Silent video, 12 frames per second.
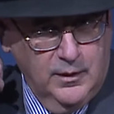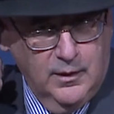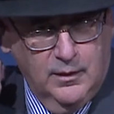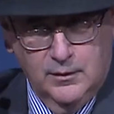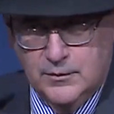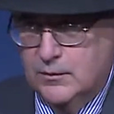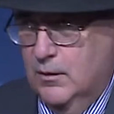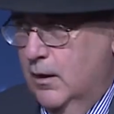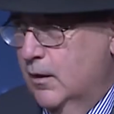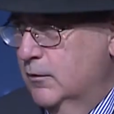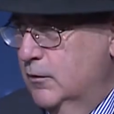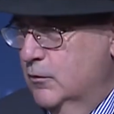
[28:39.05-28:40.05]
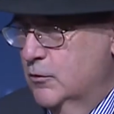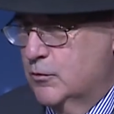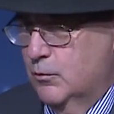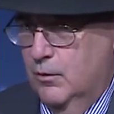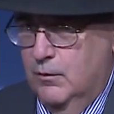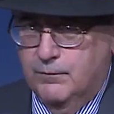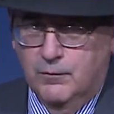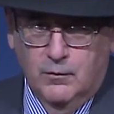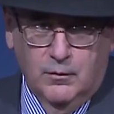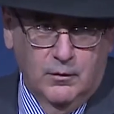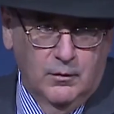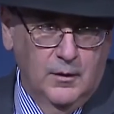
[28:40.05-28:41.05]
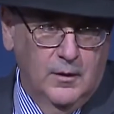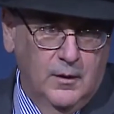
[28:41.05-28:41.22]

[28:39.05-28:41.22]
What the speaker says: and it's not unusual for